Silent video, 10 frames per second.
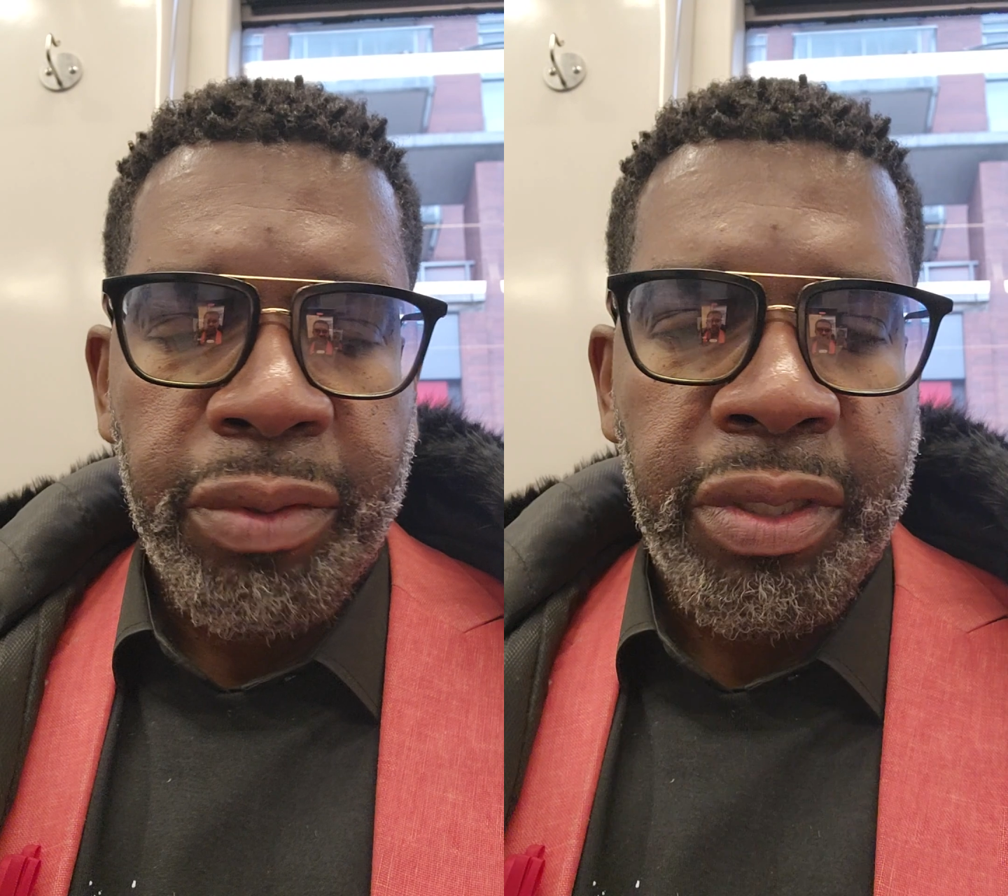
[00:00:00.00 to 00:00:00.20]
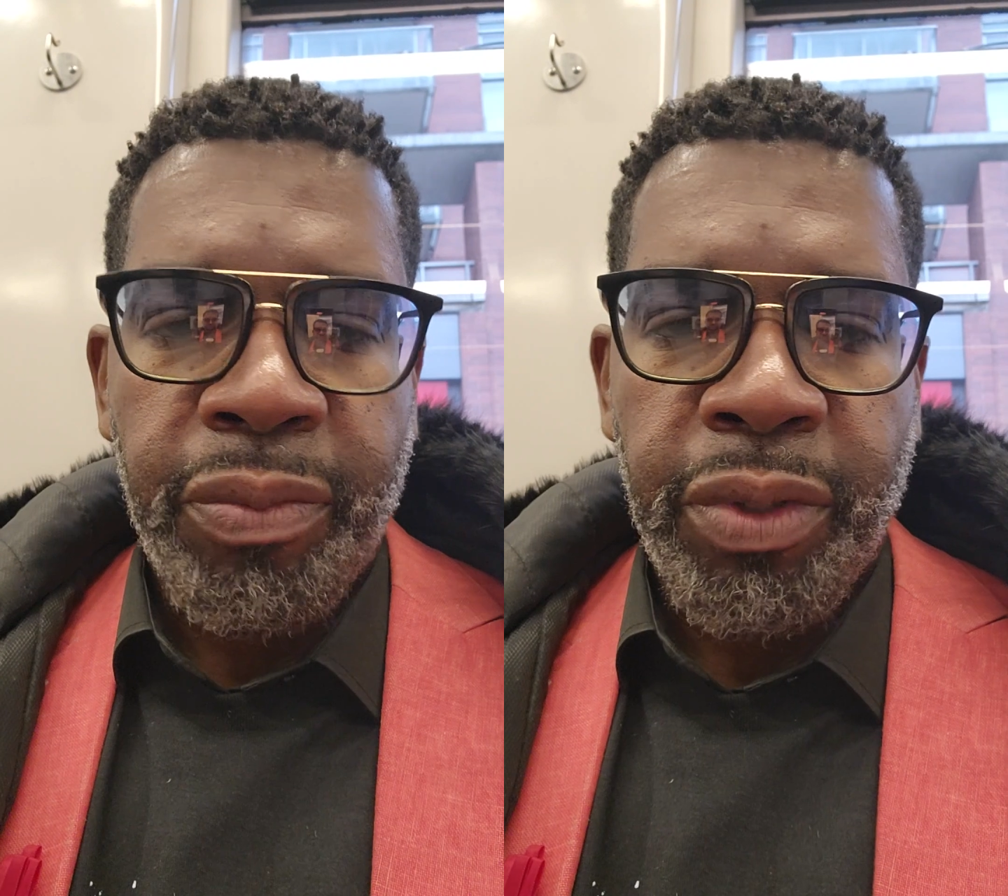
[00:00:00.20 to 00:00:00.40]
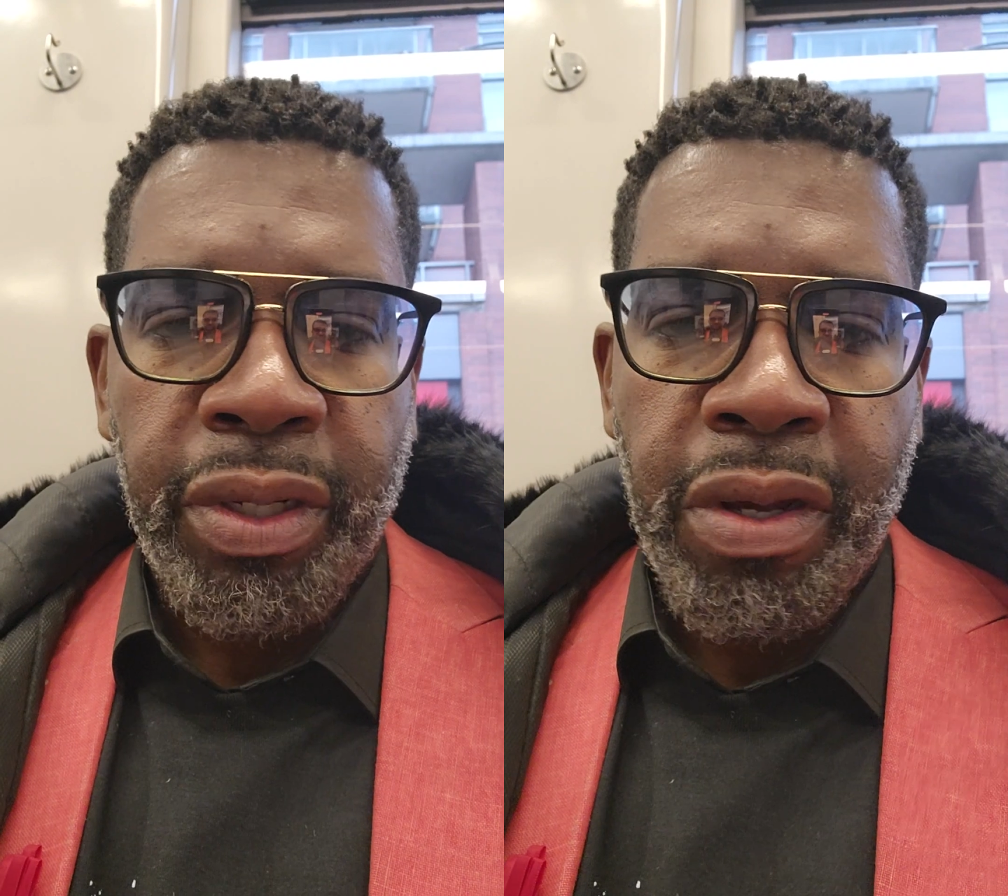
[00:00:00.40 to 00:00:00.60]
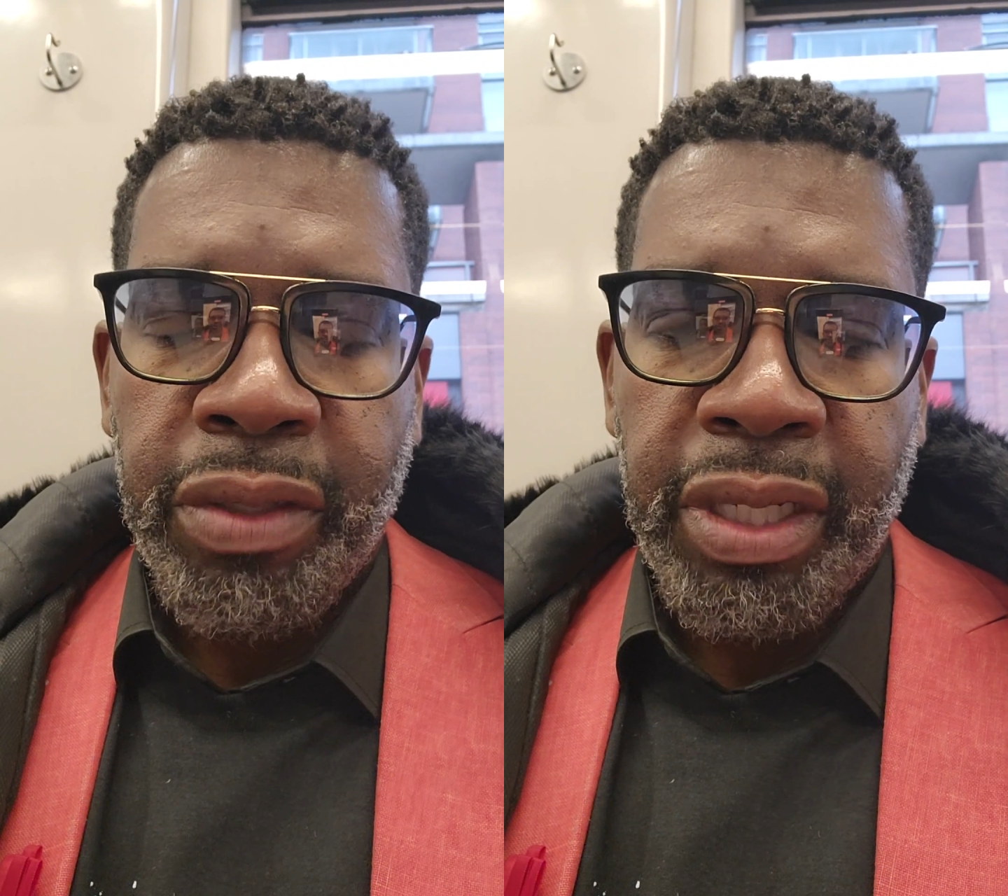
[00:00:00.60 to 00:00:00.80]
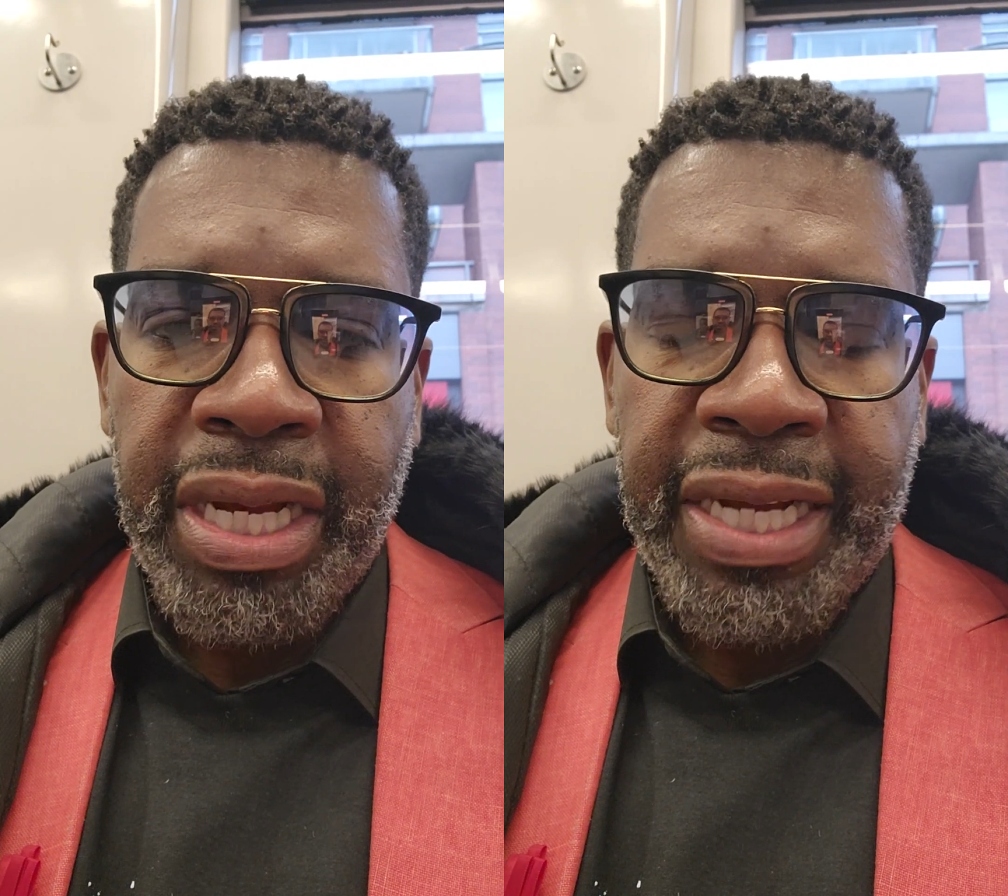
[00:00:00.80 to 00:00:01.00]
somewhere along
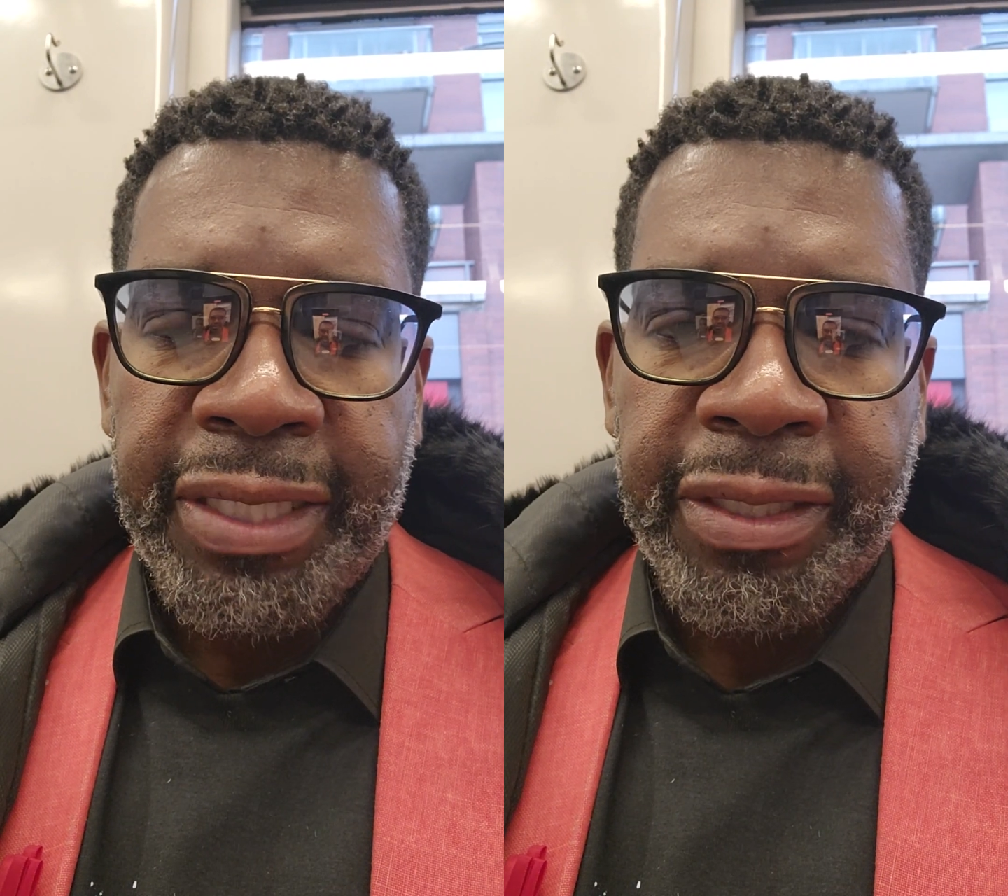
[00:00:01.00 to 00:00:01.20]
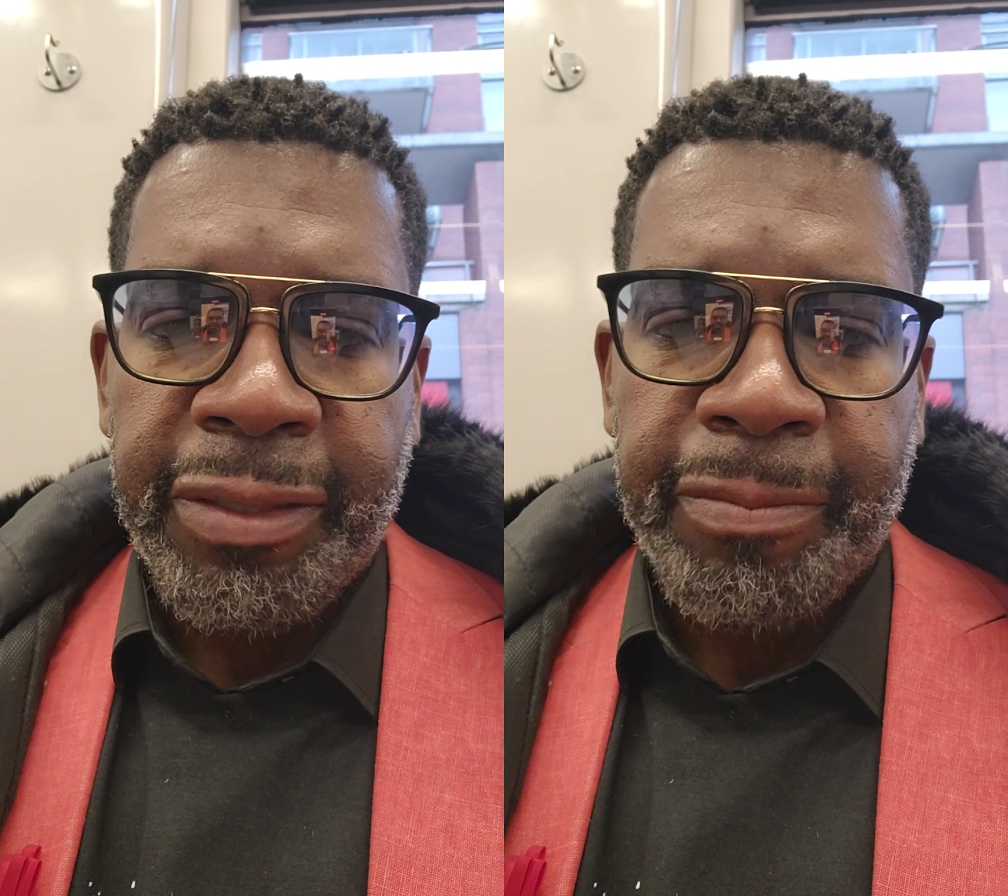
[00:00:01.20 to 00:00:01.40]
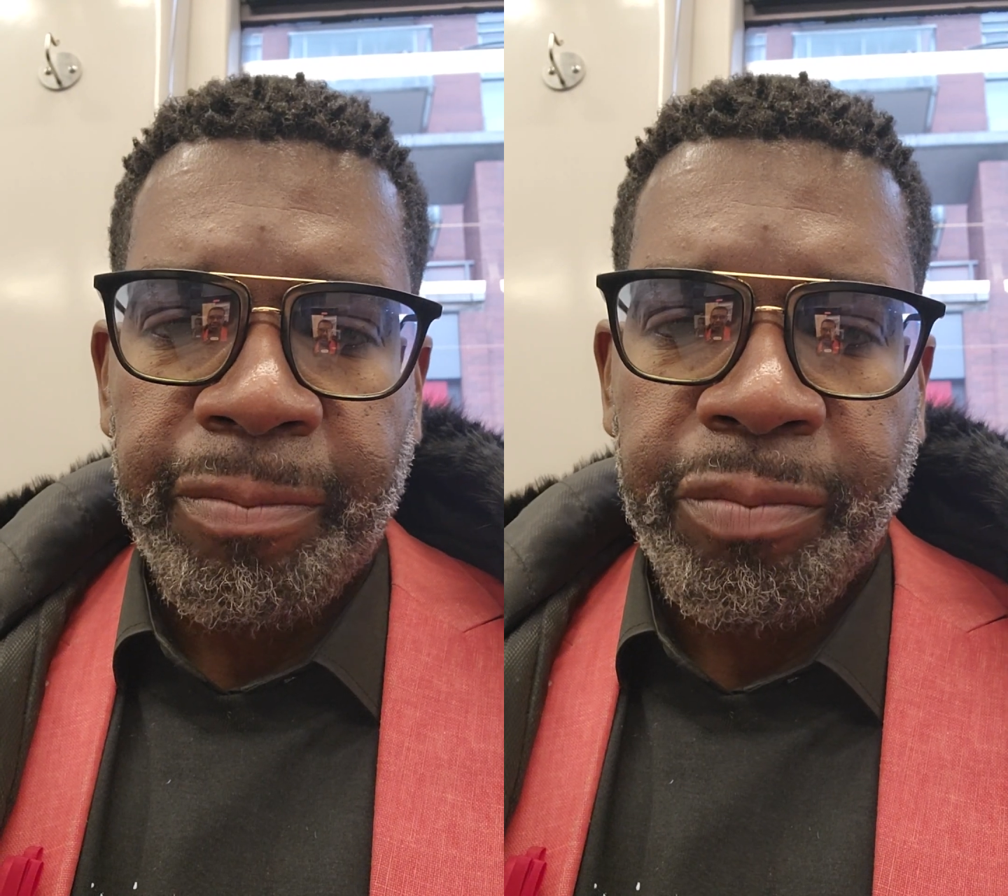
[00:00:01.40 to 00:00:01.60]
the lines,